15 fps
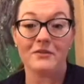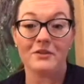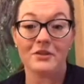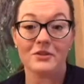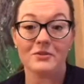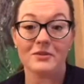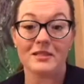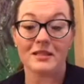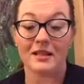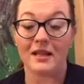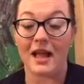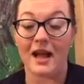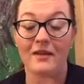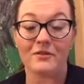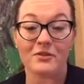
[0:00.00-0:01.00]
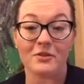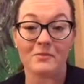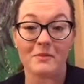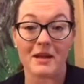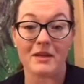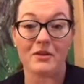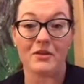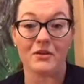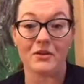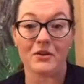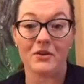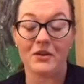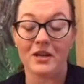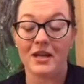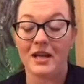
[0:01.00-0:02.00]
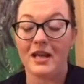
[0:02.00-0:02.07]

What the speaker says: to, until after May 3rd.